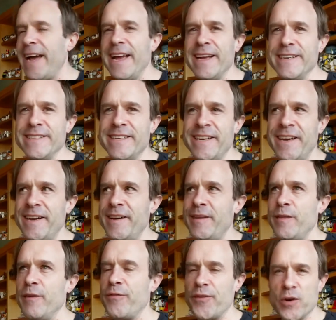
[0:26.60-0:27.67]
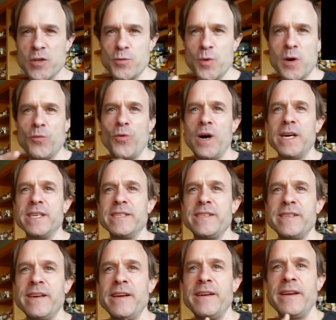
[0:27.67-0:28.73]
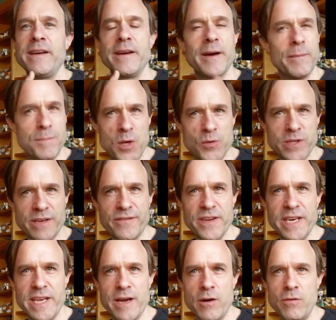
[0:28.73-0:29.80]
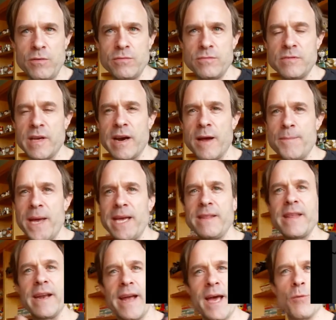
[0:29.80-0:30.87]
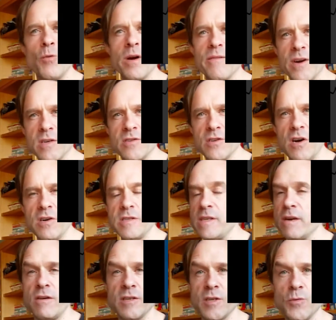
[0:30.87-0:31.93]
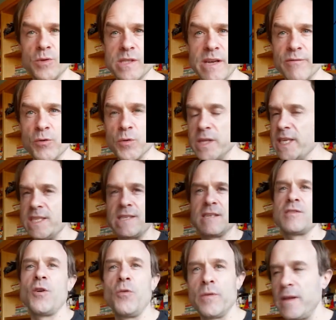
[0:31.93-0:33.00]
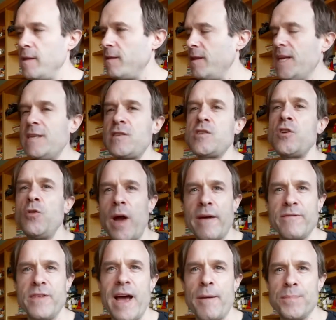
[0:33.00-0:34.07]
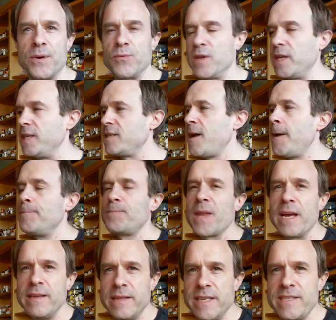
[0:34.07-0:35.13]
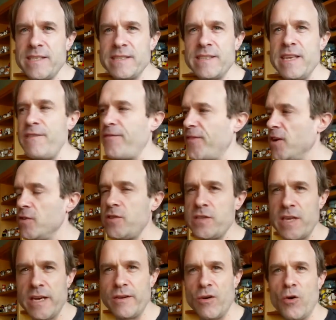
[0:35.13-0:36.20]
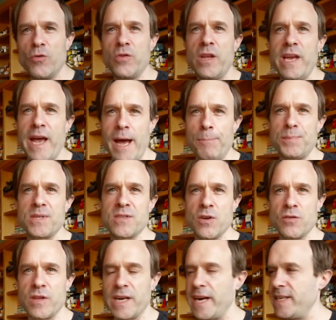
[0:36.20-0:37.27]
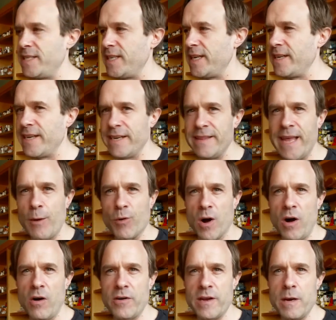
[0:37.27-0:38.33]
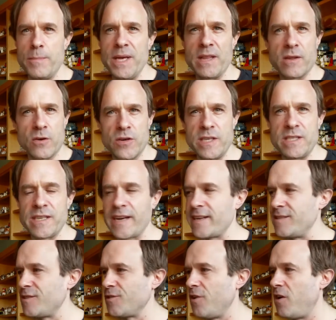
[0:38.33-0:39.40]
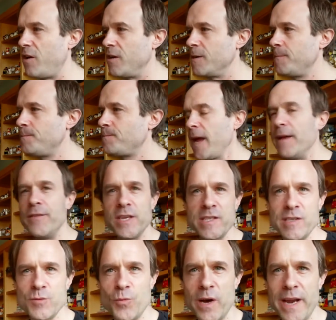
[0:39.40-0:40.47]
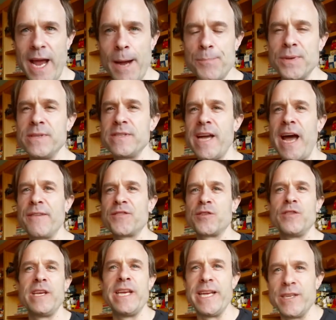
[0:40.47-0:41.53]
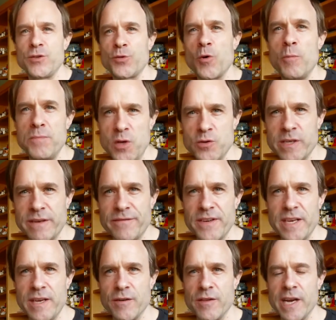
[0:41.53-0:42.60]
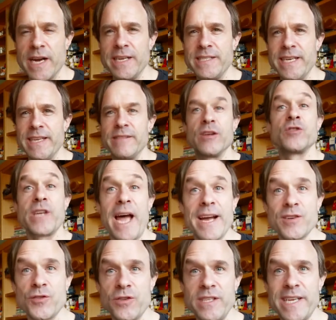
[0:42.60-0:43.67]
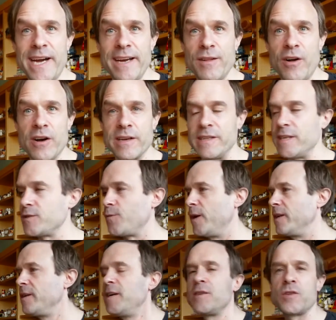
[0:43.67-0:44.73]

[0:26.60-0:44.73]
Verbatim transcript: And the first one was a music video that I made that had one of our songs that also was never released. This whole, th these two have not been released. And this is the first and only episode that I did, and they were all going to be thirty seconds long. And this is what happens after the intro music video that I did. And there's actually dialogue in this one.